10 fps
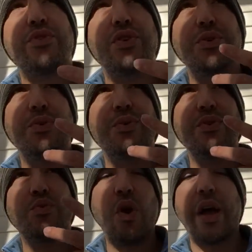
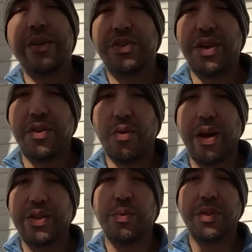to Ryan
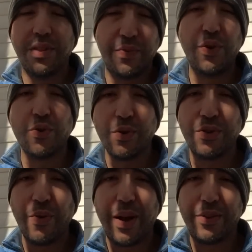Seacrest with the funeral
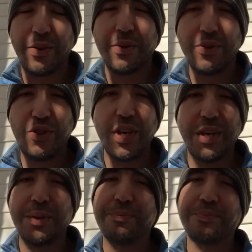director,
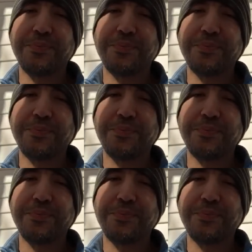Jill.